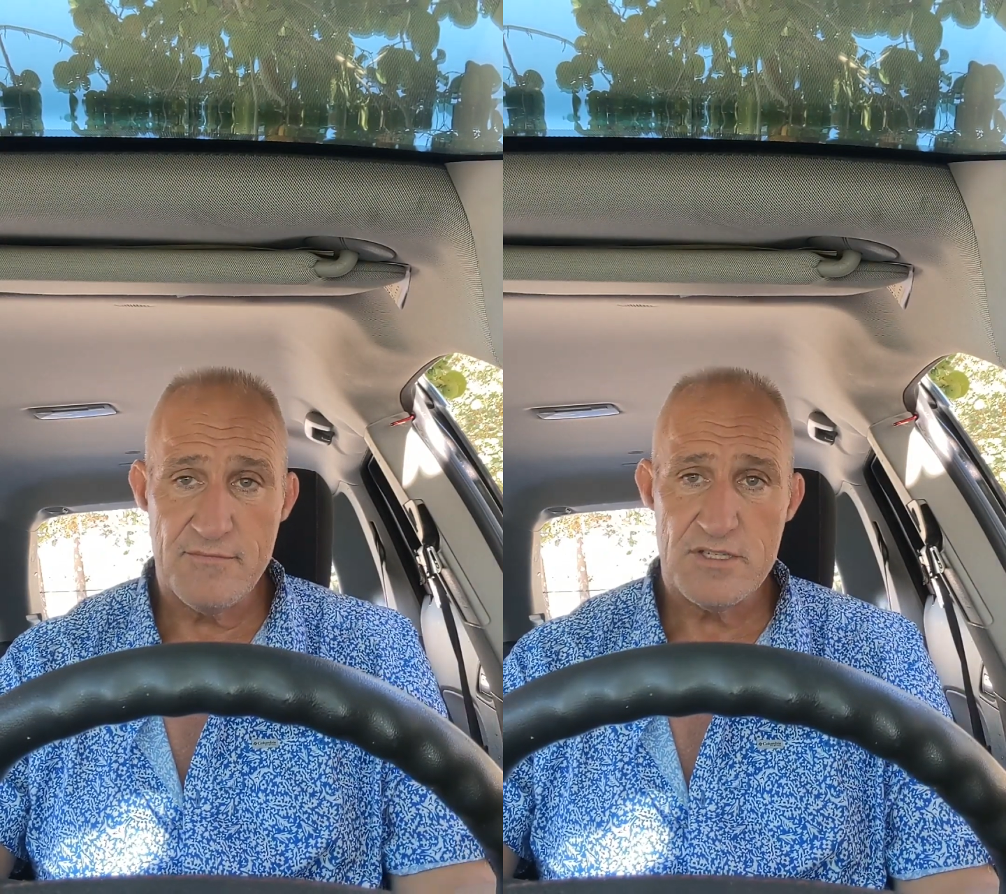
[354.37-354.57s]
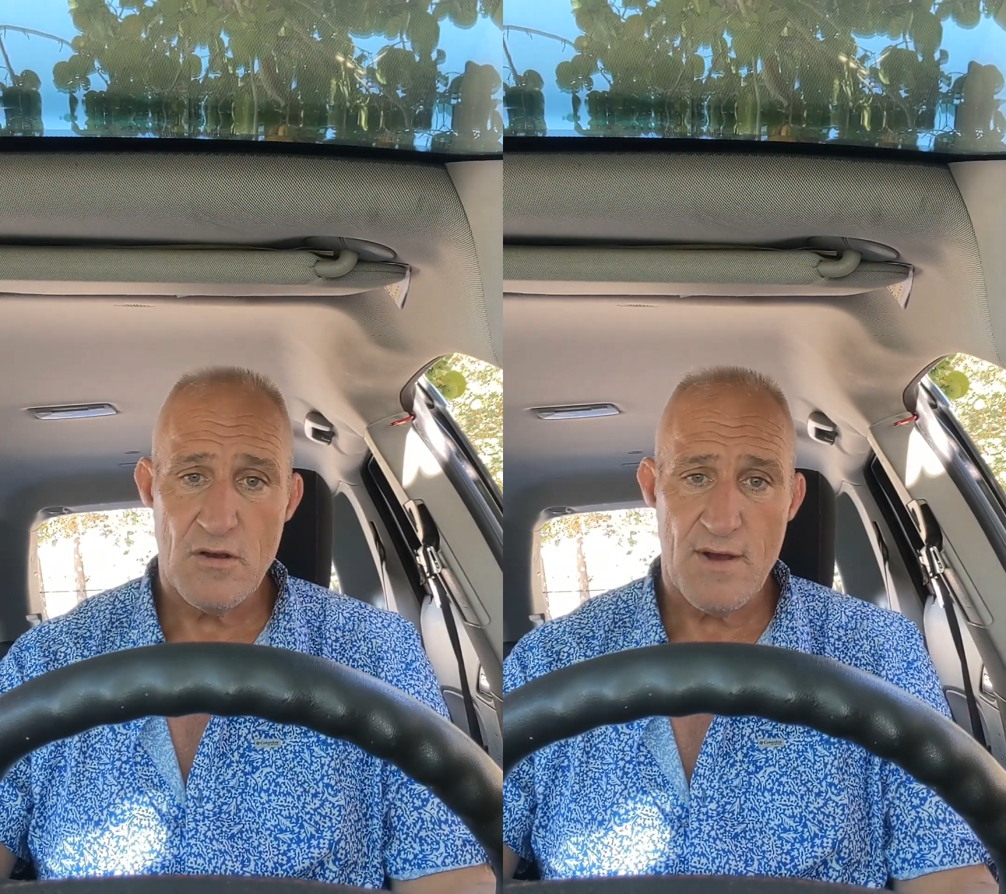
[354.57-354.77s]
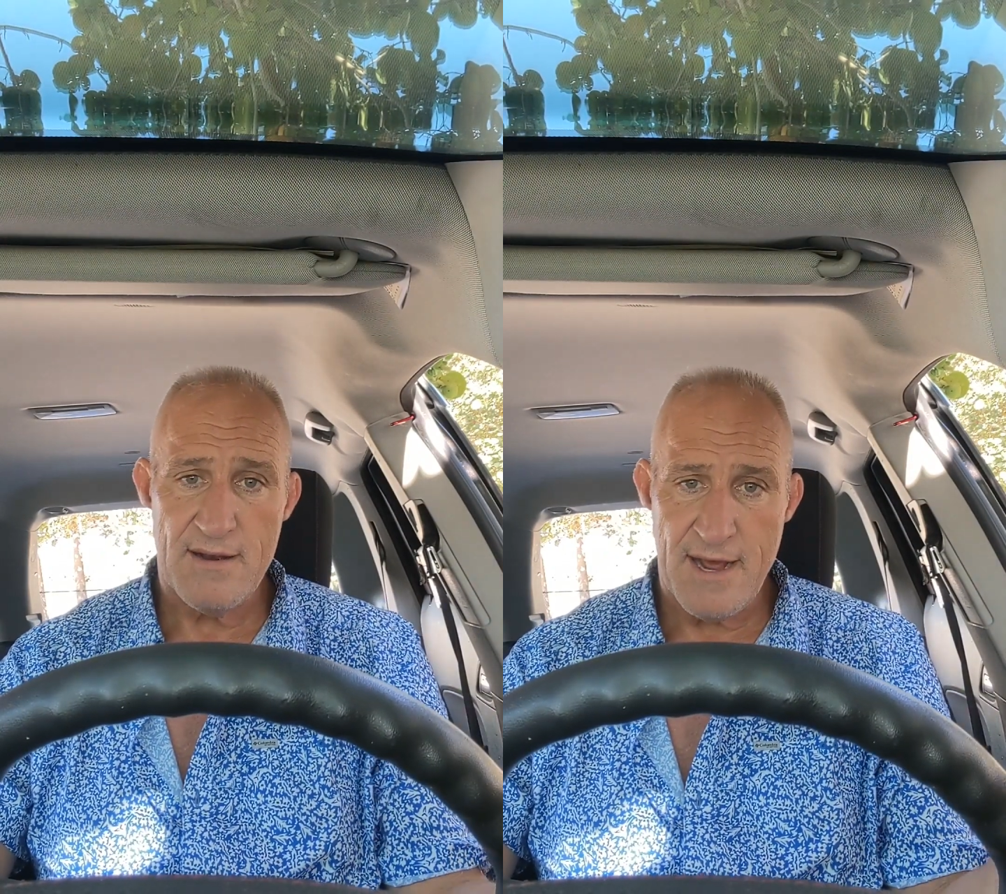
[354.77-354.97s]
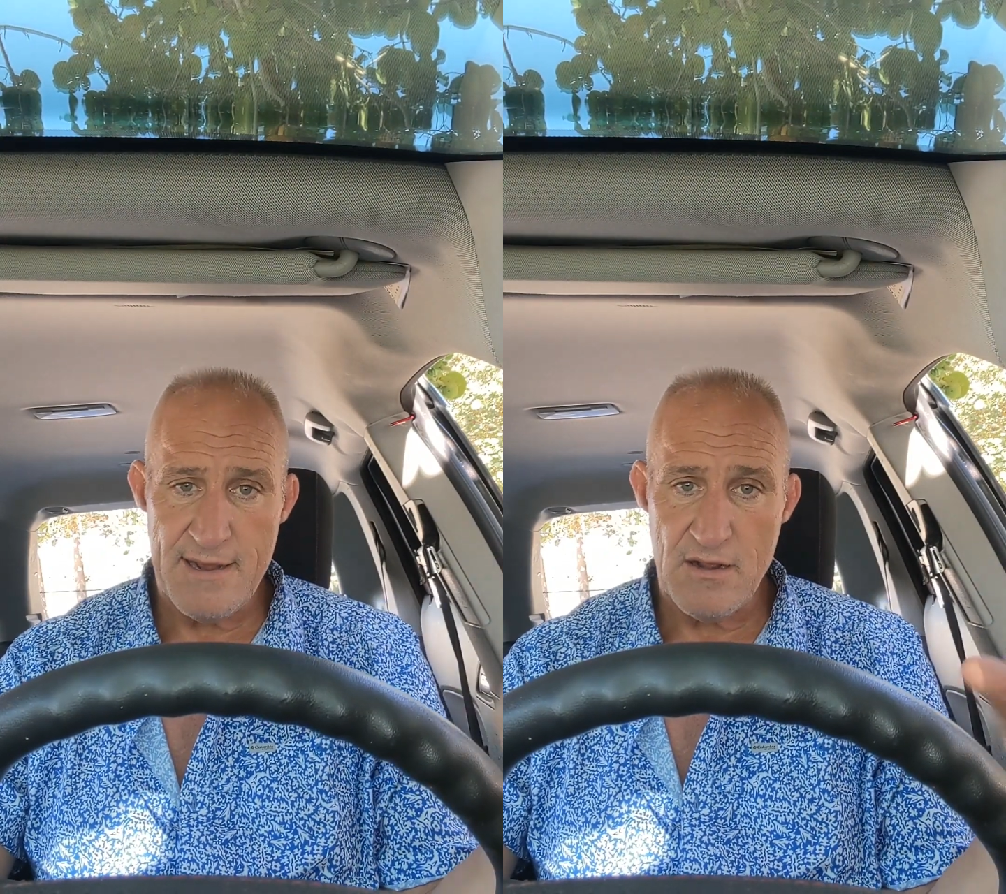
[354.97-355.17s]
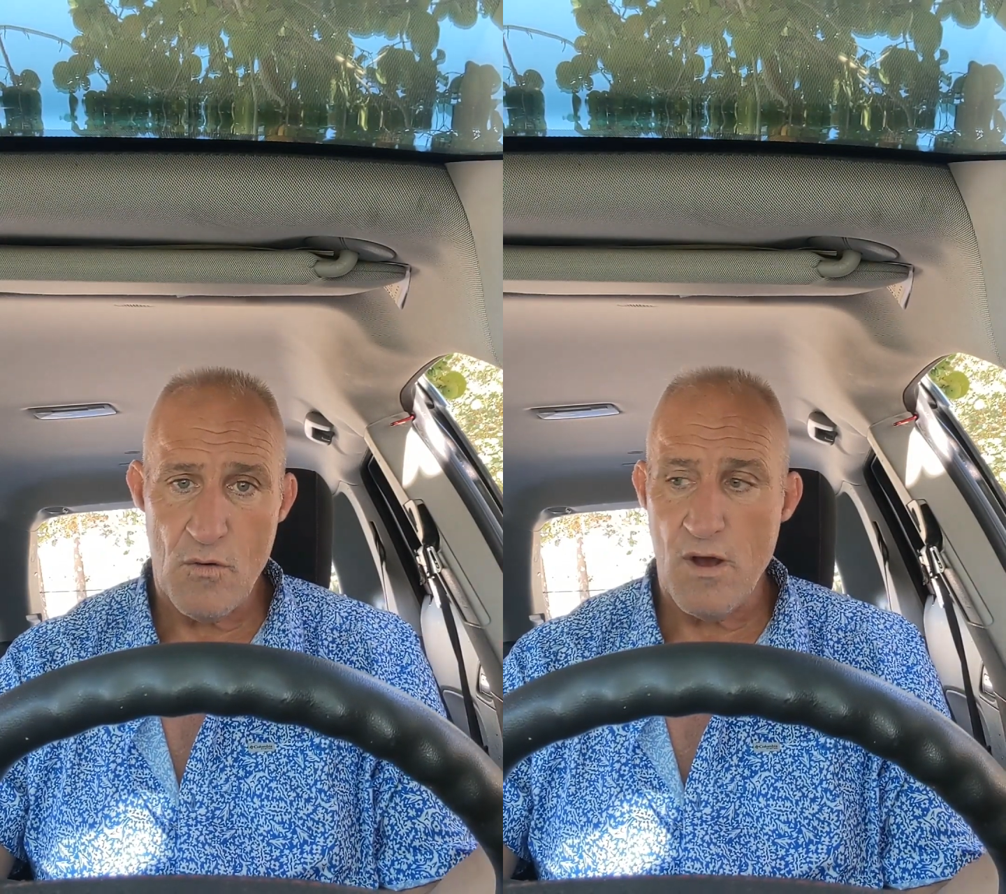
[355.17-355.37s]
so
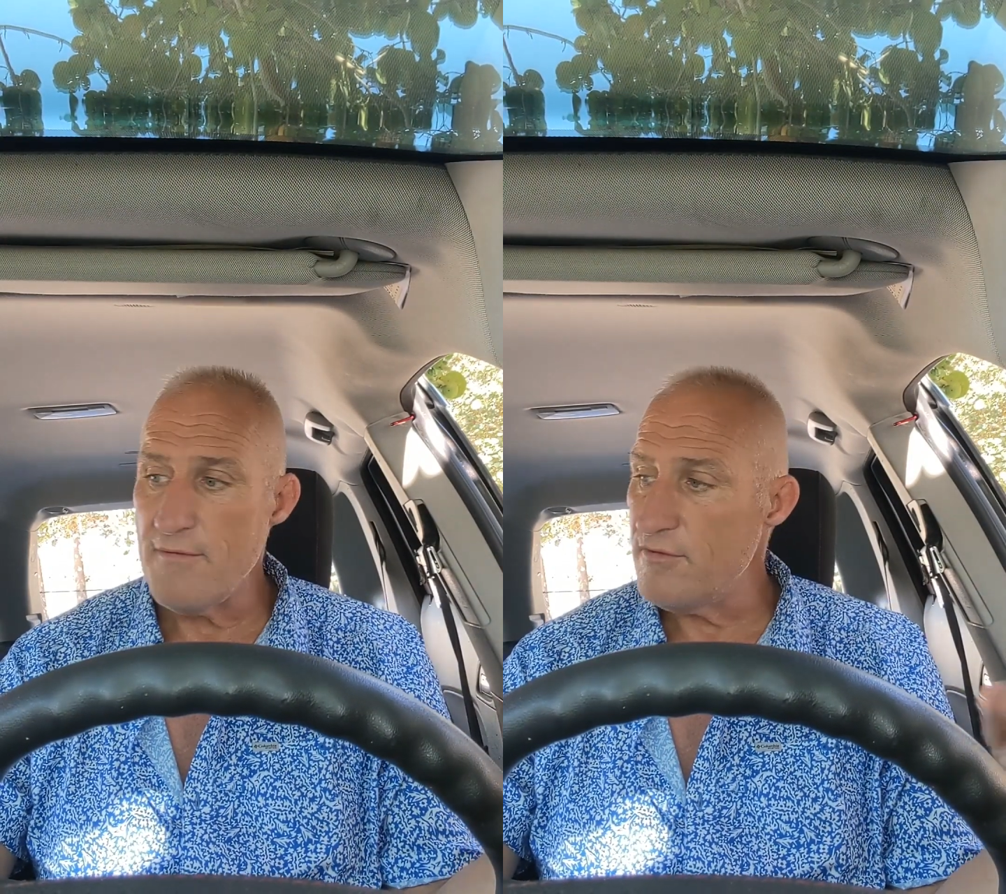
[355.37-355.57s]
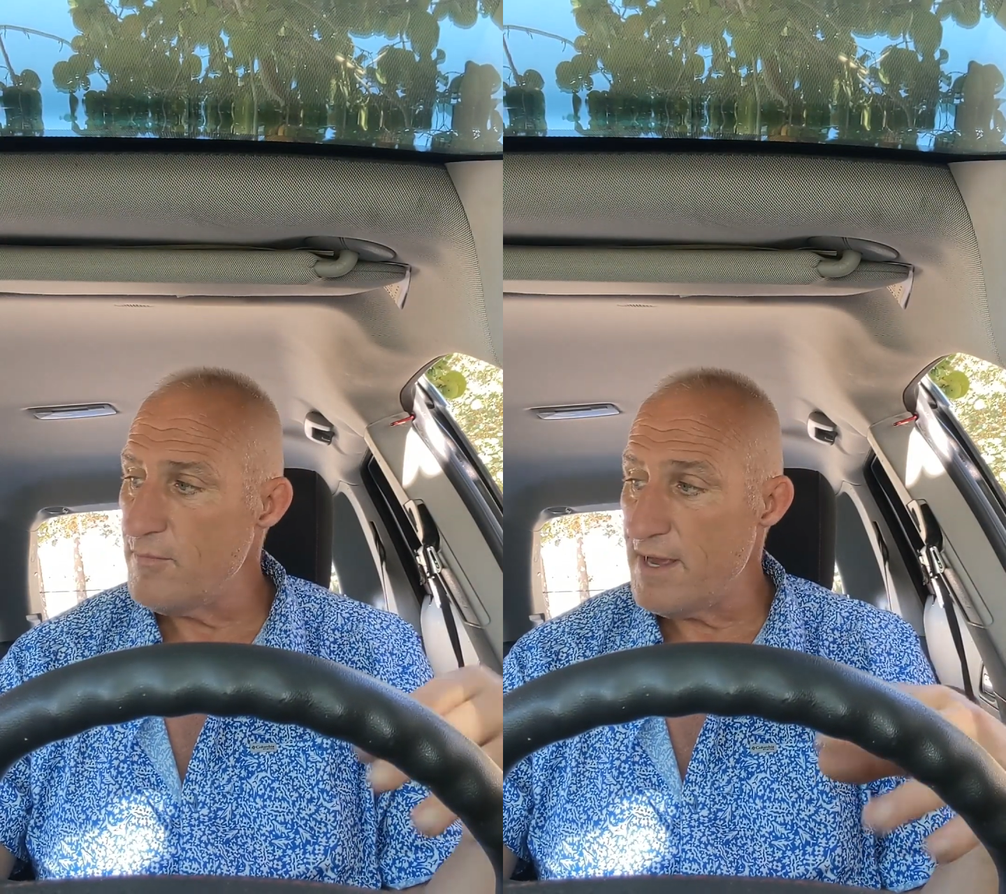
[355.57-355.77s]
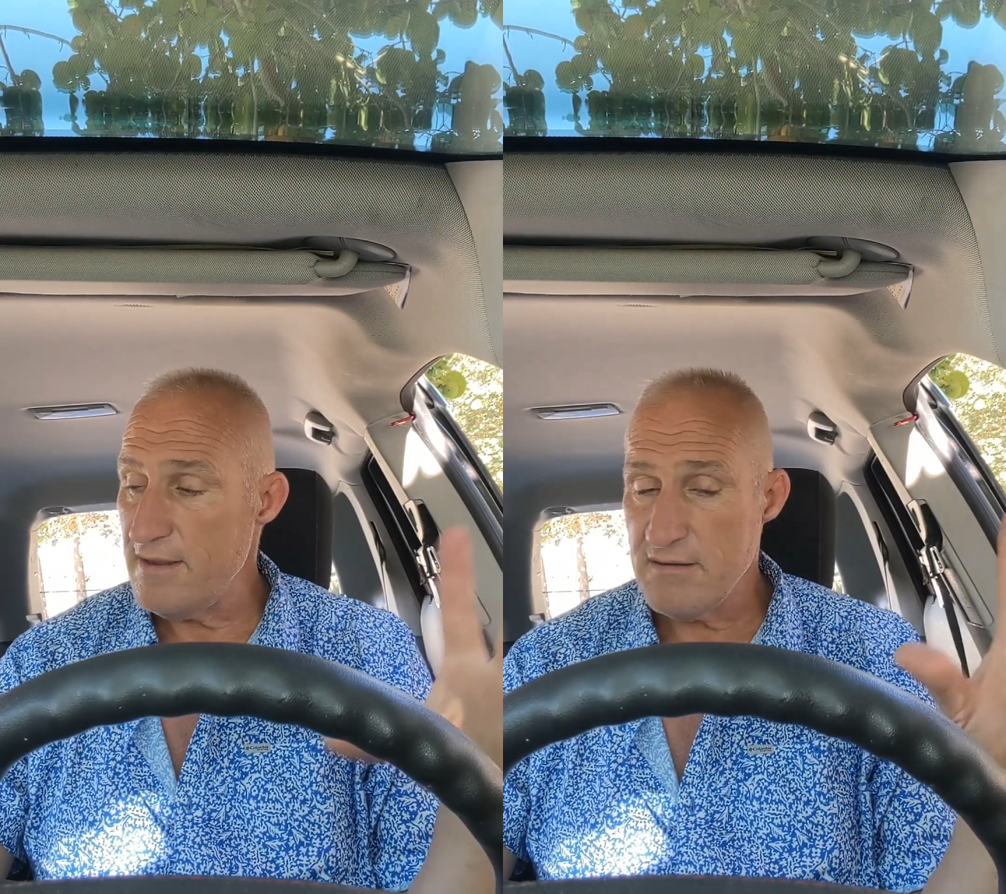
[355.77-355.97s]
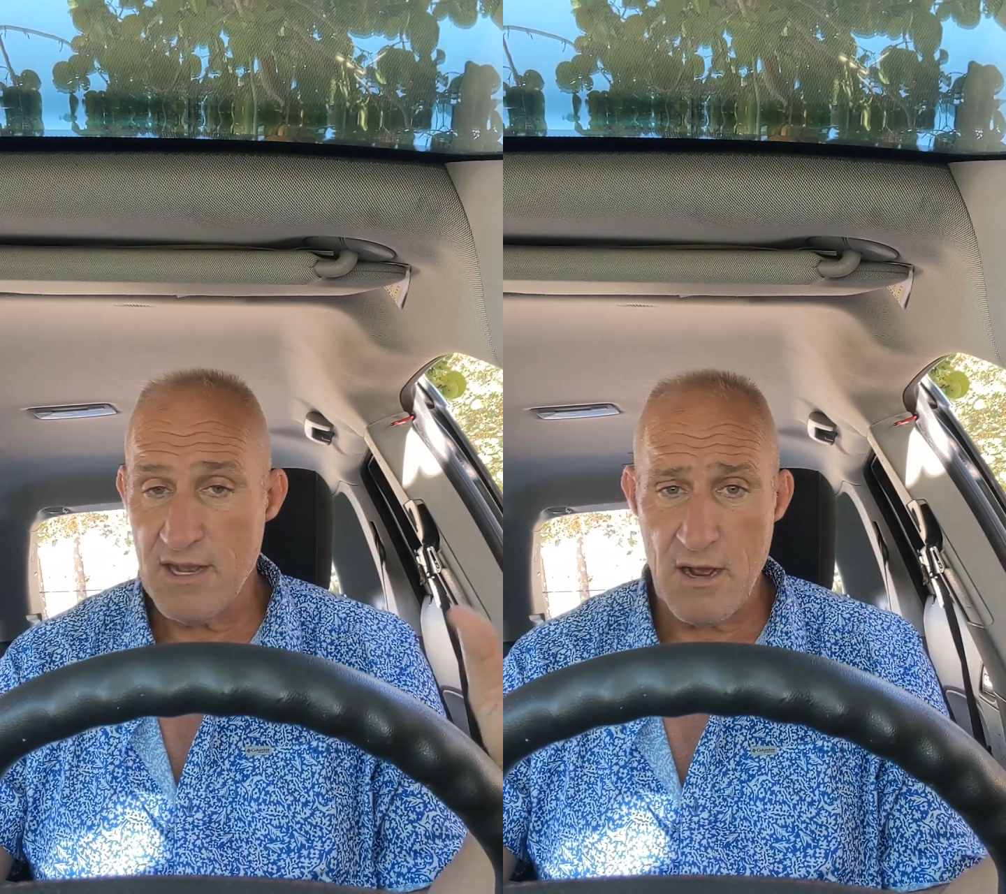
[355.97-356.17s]
I can go off with my